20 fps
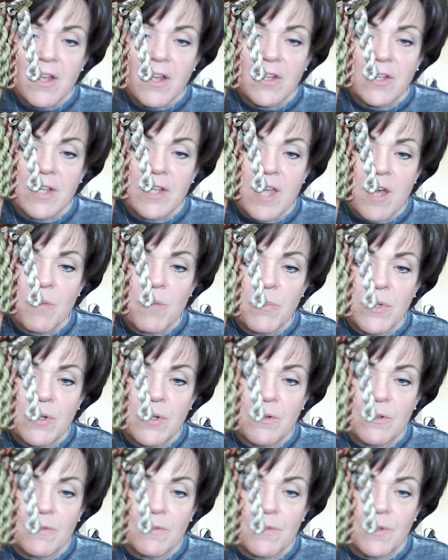Look how
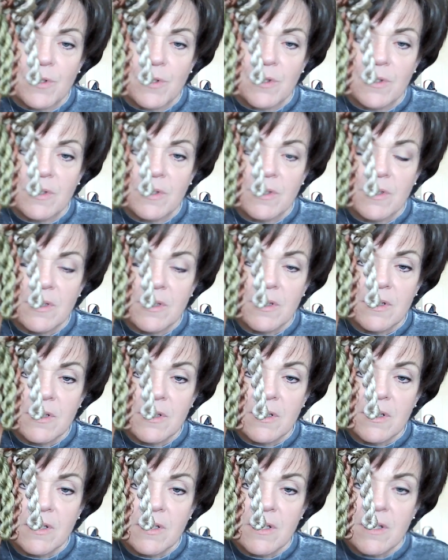beautiful
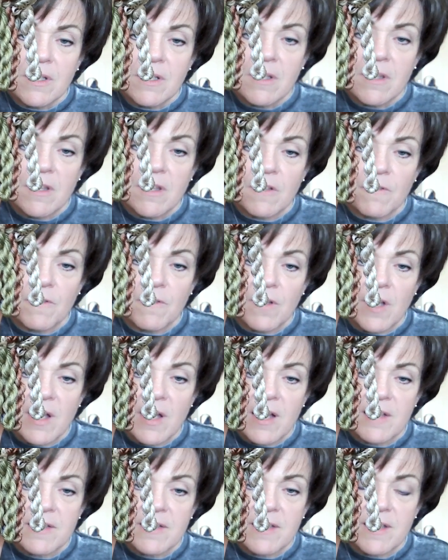the
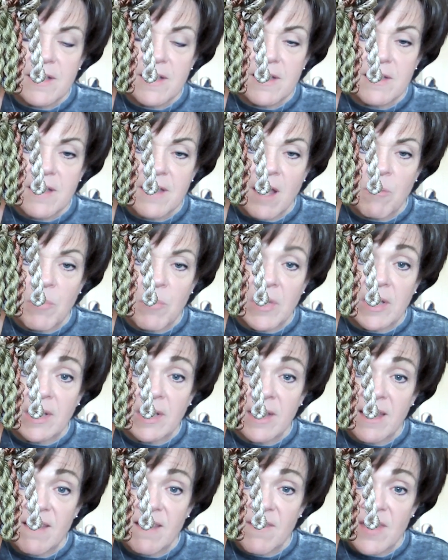floss is. I
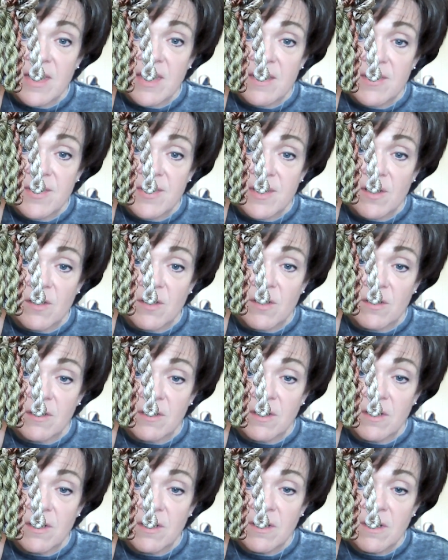believe it is silk.
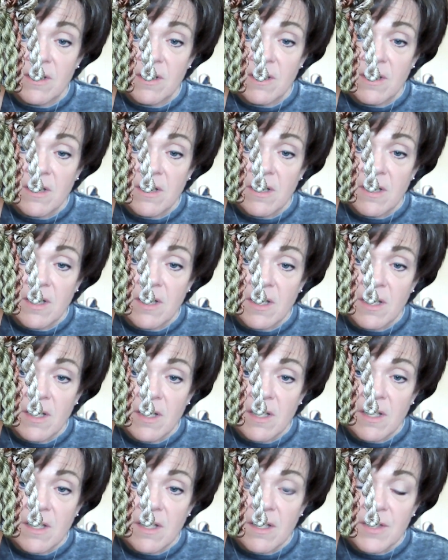
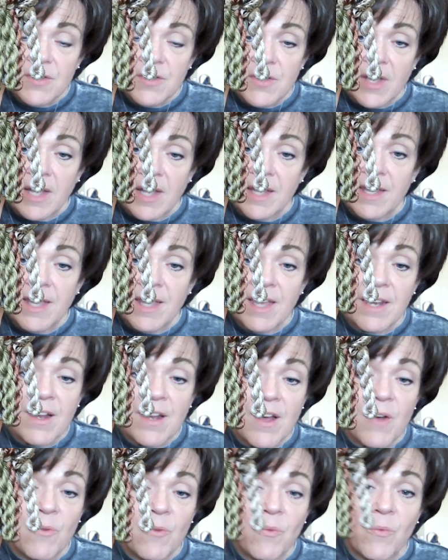I
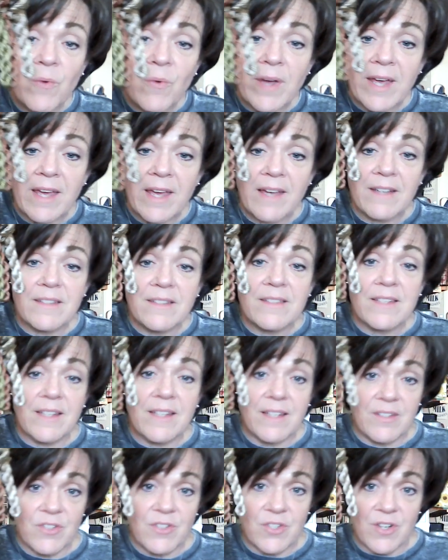cannot wait to
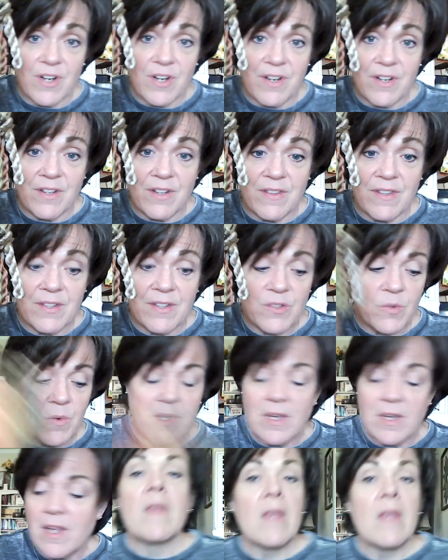get started on this
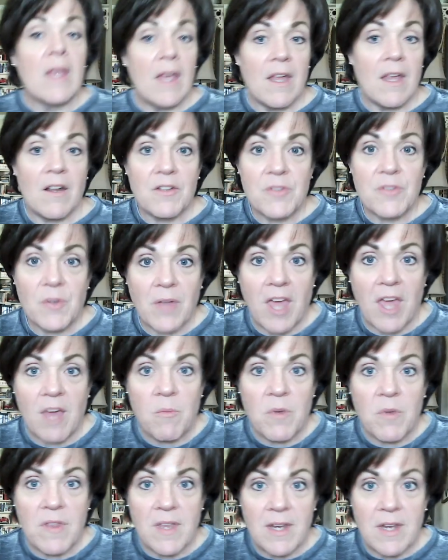one. It also came
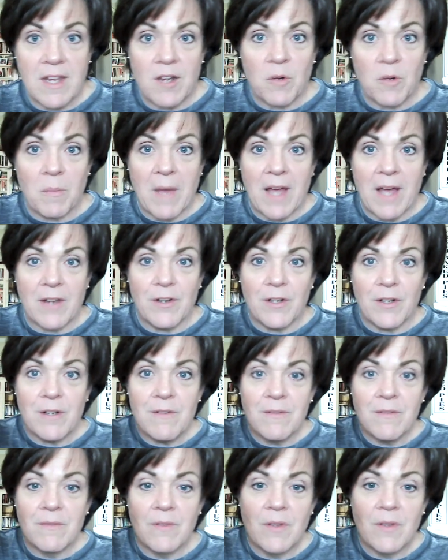with a needle minder.
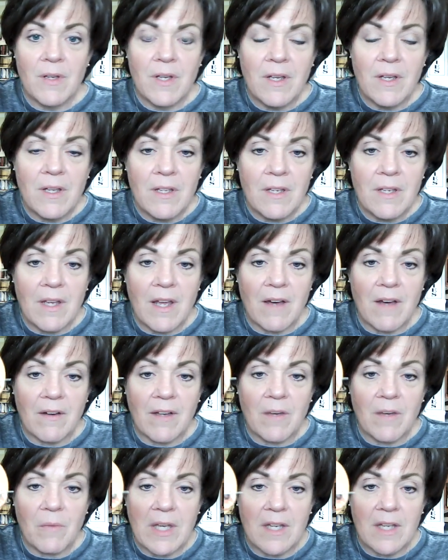Now,
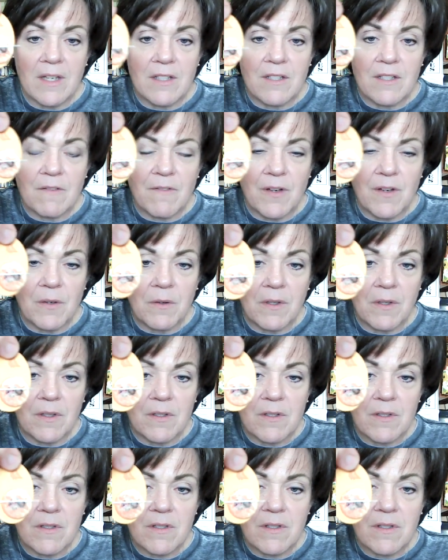can we get it to
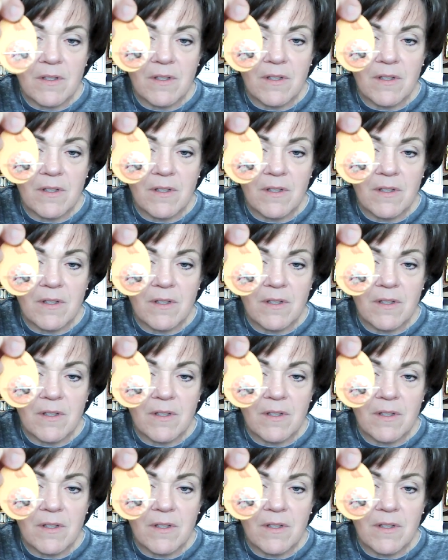focus?